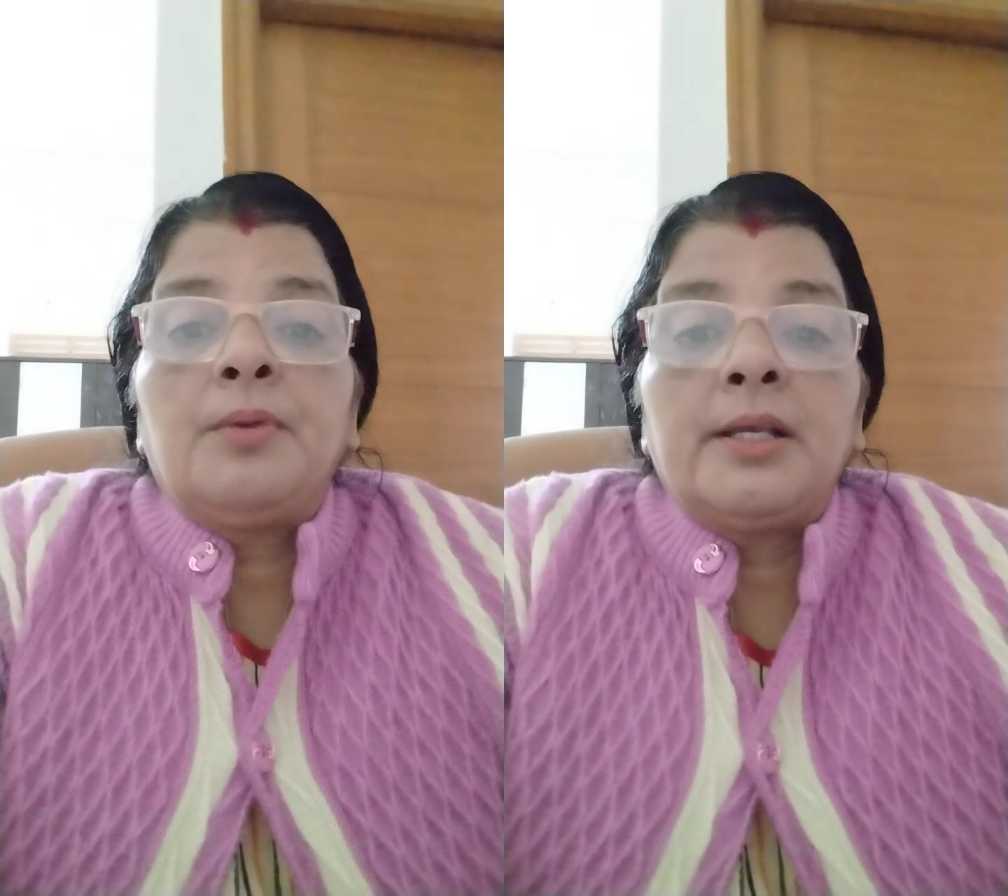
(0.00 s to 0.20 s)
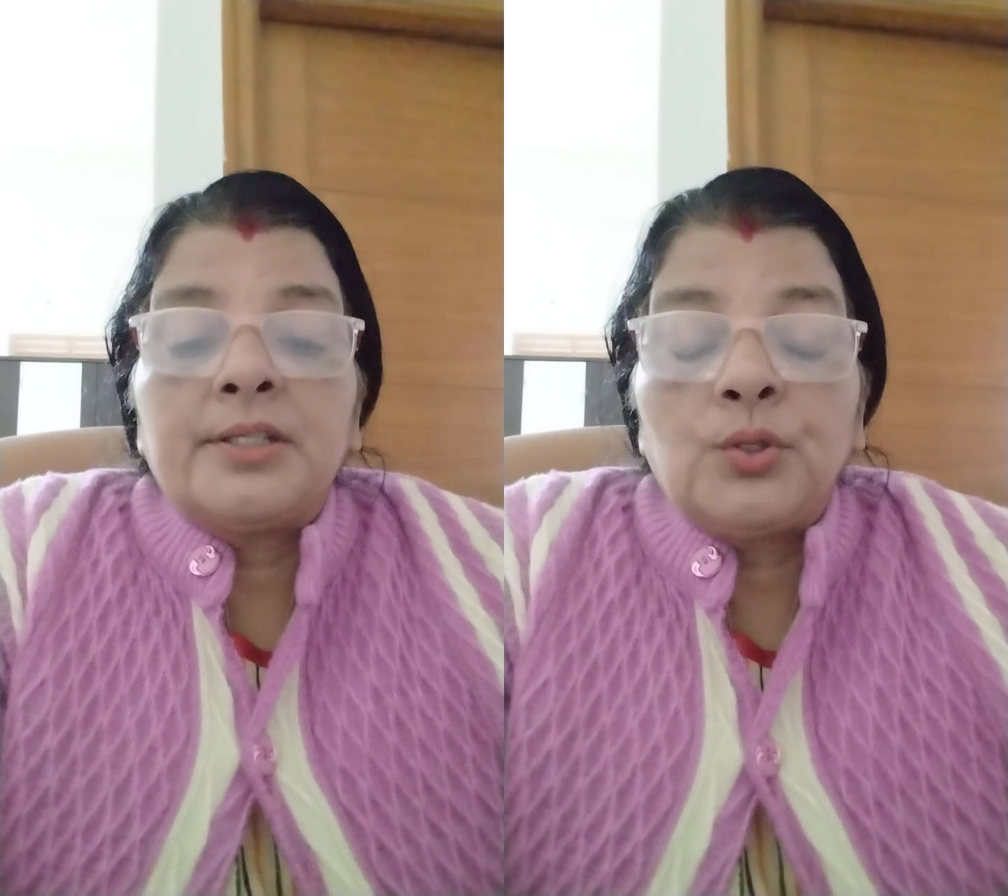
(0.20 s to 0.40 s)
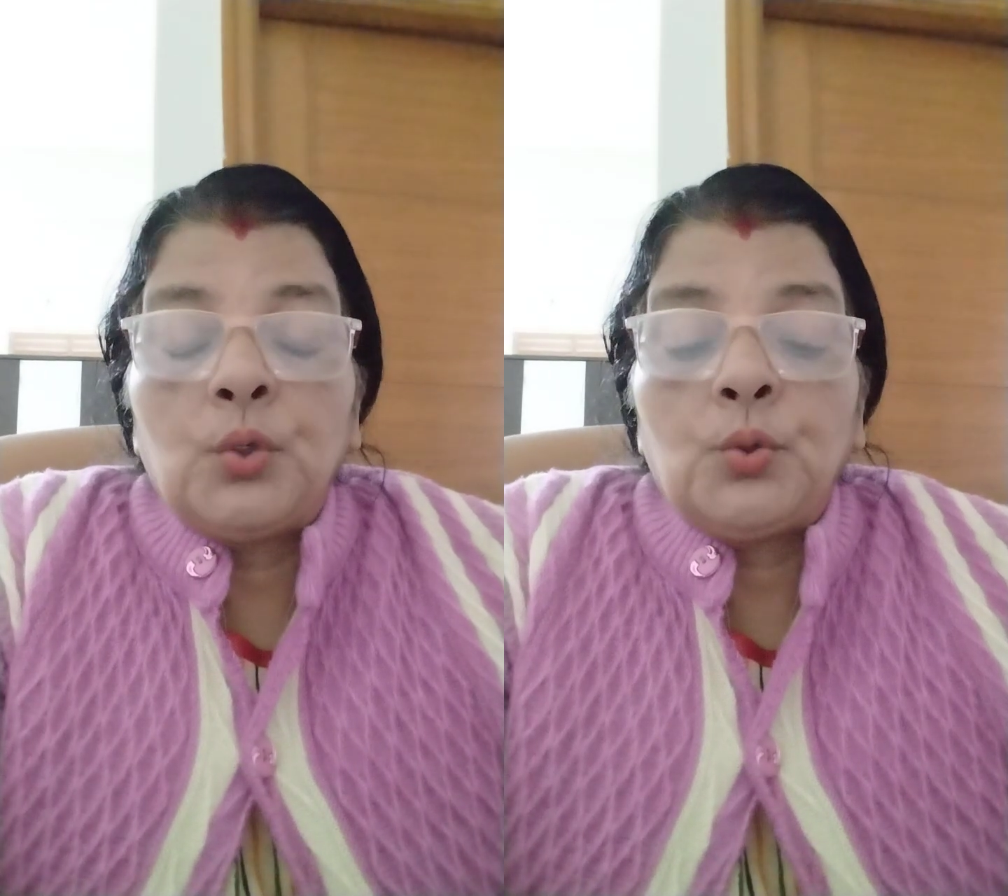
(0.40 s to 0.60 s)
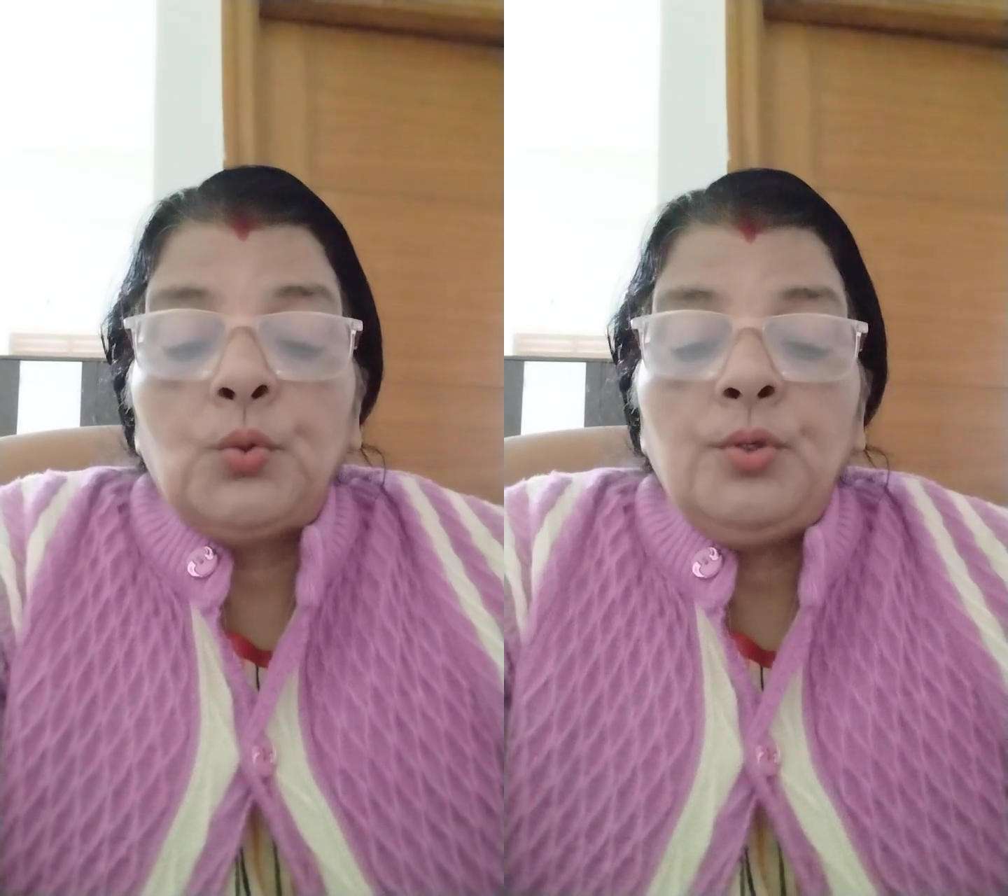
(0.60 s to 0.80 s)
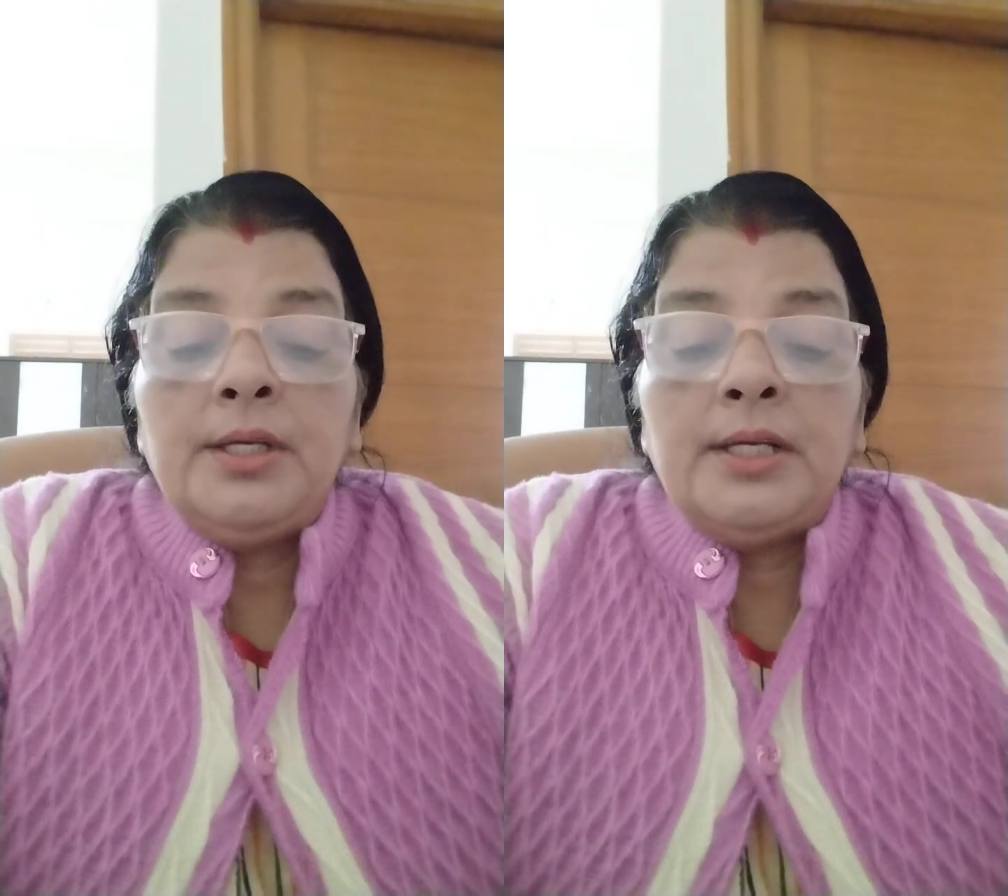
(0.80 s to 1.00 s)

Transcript: plus O2